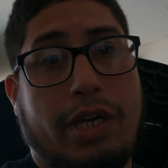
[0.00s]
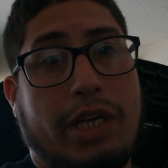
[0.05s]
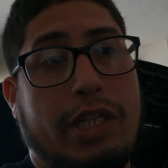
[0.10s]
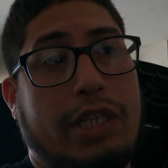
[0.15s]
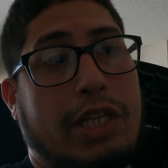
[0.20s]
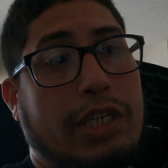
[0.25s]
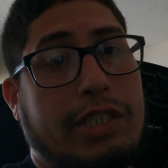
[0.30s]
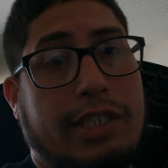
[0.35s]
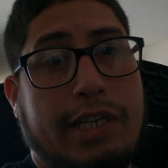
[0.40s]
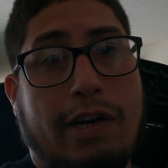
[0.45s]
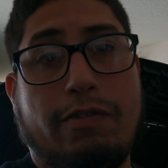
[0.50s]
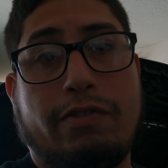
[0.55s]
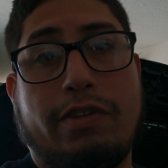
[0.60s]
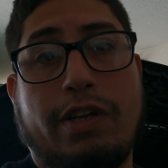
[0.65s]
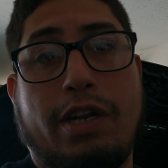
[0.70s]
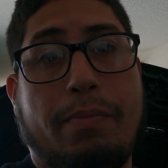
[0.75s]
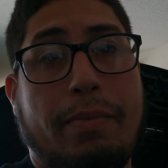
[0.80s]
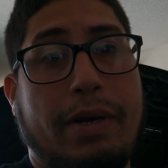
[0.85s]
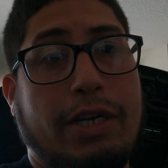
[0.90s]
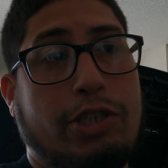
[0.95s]
It does
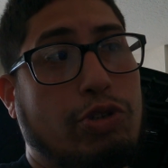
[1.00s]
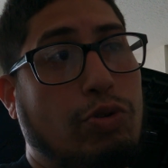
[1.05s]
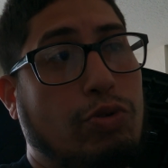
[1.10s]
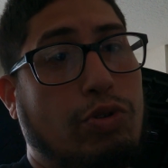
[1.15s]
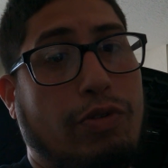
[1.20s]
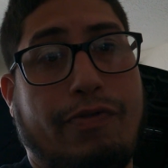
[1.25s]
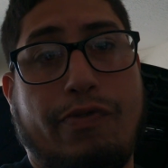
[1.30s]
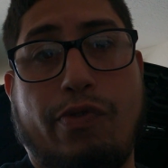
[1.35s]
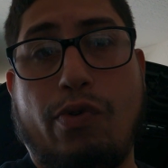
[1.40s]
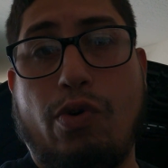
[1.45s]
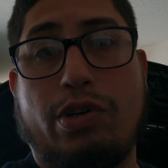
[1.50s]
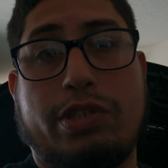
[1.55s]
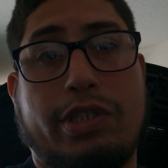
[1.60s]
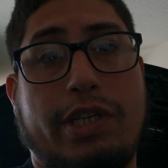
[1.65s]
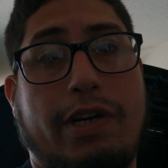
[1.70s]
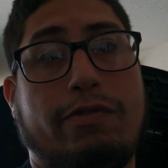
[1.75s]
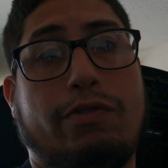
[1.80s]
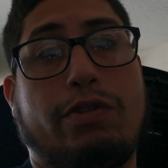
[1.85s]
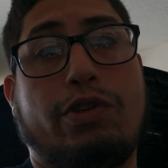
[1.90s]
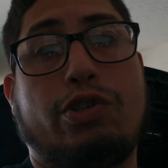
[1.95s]
everything to make sure the forks
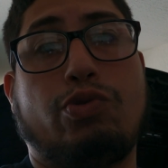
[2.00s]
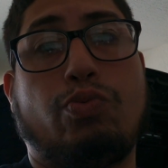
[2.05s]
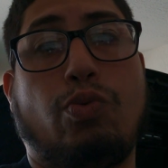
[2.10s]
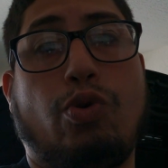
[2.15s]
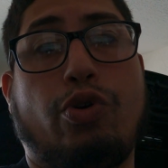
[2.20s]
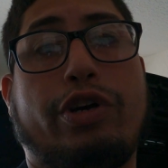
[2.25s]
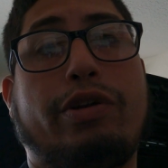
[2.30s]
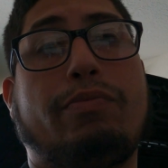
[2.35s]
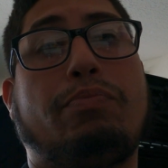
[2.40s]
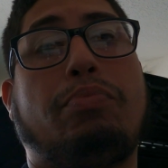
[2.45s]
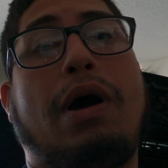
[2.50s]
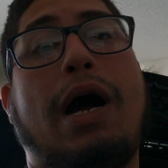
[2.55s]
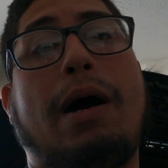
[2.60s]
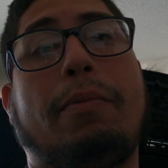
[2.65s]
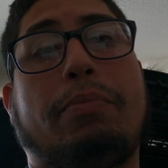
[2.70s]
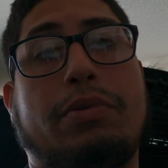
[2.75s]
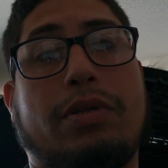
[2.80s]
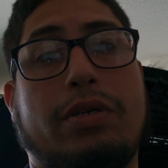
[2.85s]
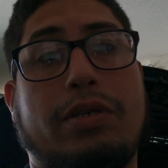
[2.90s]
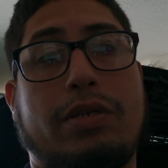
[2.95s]
and everything is working
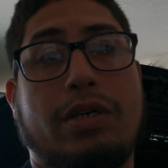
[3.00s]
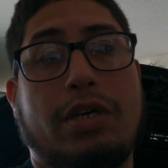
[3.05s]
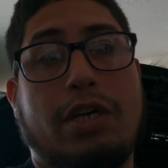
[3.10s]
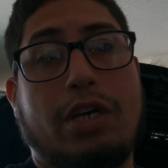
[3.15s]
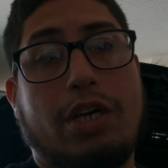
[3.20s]
properly.